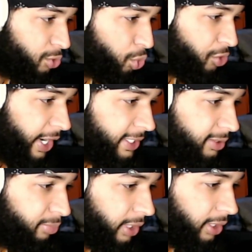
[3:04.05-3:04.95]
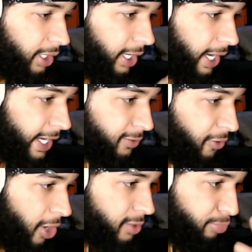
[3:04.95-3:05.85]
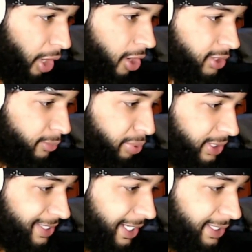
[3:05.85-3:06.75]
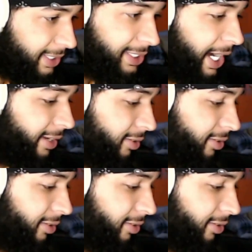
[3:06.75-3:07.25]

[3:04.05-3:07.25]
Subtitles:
too crazy, but as far as bars and punchlines, he's got it